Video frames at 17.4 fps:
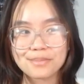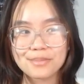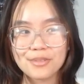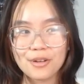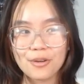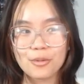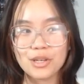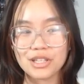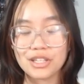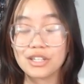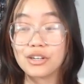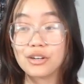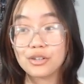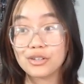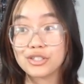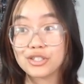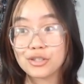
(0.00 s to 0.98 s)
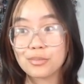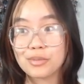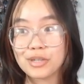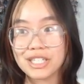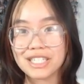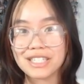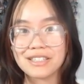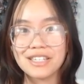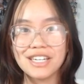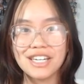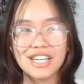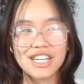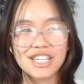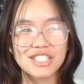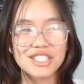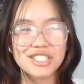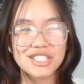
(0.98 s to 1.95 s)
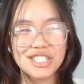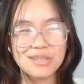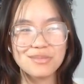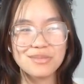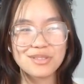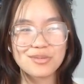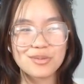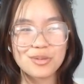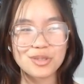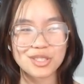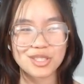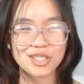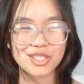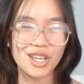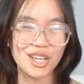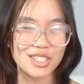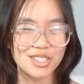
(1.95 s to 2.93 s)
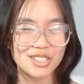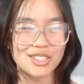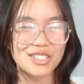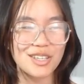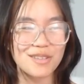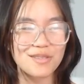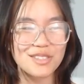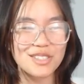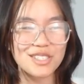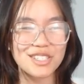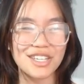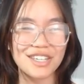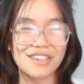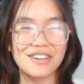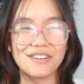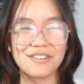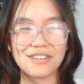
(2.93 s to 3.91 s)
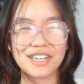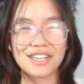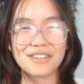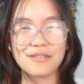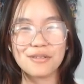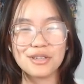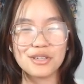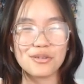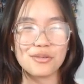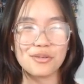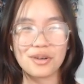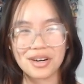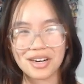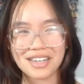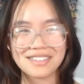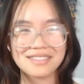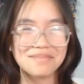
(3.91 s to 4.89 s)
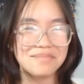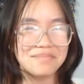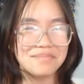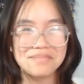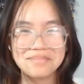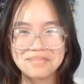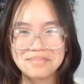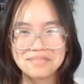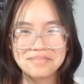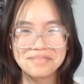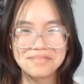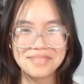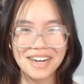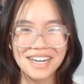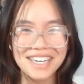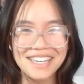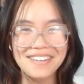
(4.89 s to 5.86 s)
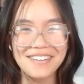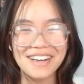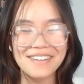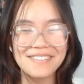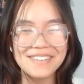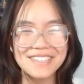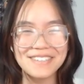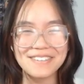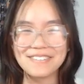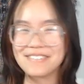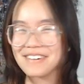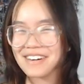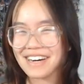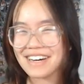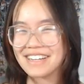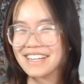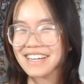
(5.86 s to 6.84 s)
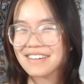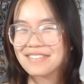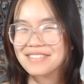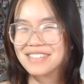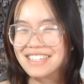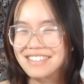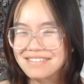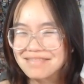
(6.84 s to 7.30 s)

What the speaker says: But you're so pretty. Because it seems really sus. Because I'm just like, oh, like, what do you want? What do you want? Like, I'm like...